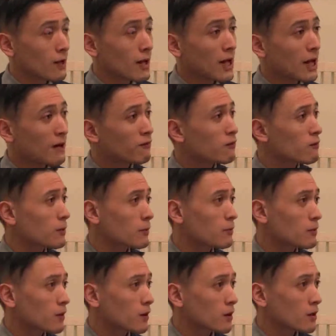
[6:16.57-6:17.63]
half of the
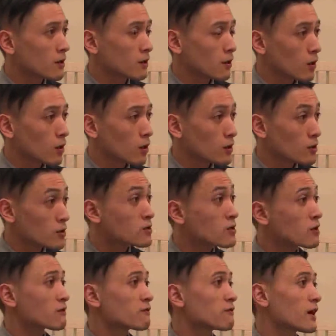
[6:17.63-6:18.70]
people are
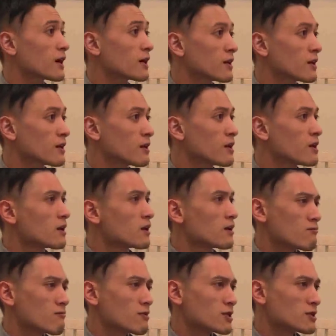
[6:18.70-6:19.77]
certified, and
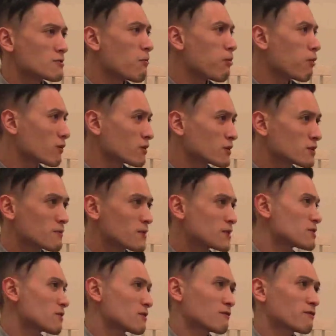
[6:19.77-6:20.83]
it's important to be
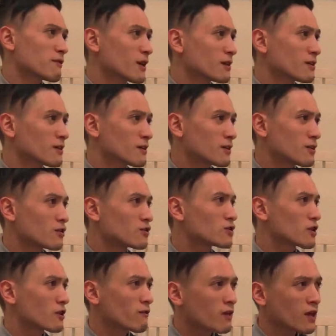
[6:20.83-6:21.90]
certified.
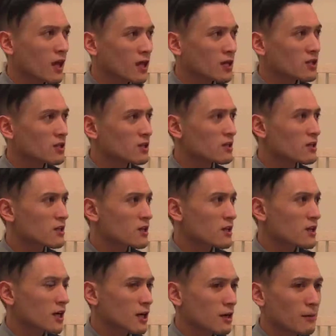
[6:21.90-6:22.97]
Certification,
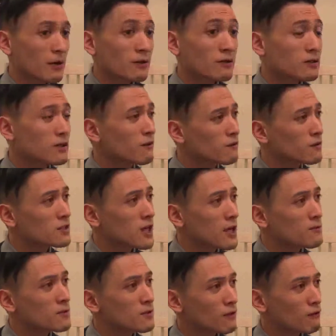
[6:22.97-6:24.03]
and there are different
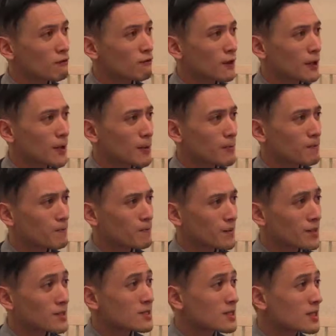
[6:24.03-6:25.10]
types of
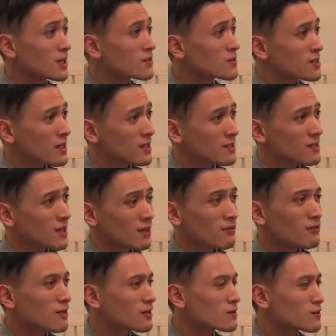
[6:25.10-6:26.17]
skill sets that you
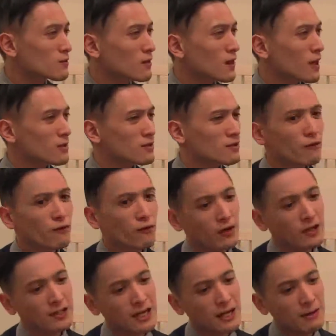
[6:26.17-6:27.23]
need to get. So, for
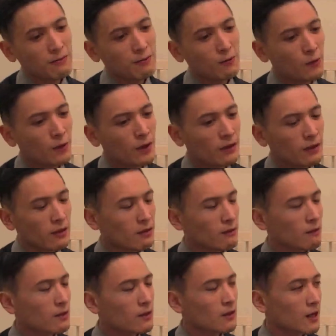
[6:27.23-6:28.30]
example,
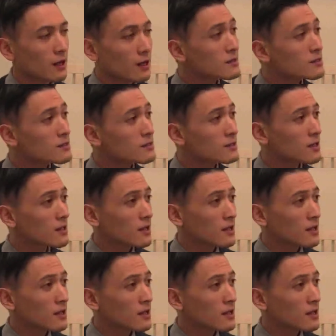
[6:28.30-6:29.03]
with us,